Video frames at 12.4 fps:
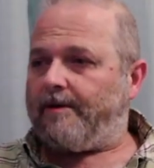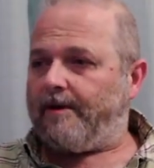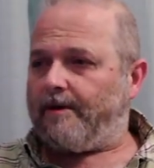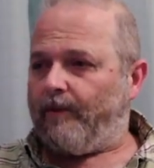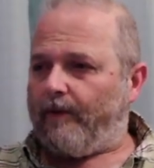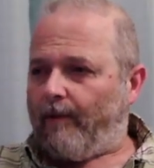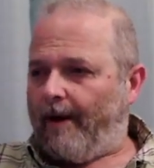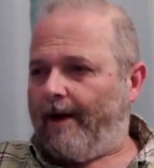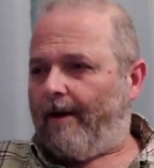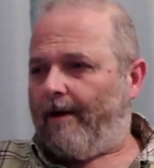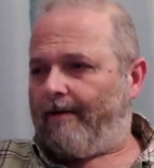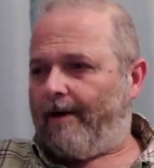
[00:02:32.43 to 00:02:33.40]
This one right
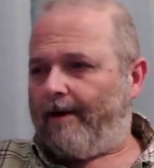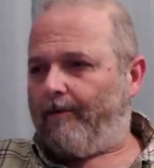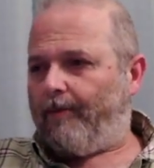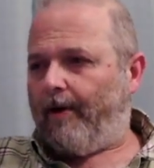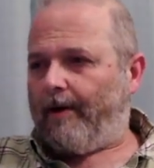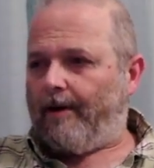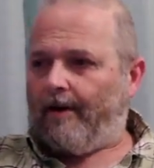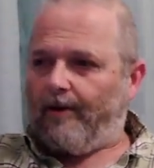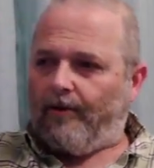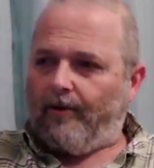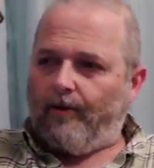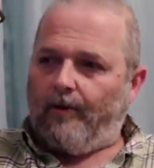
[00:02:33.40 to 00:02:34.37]
now I've got it plugged
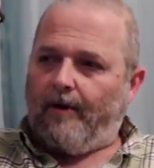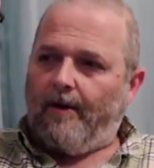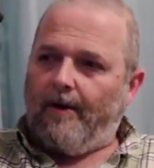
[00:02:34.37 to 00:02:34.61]
into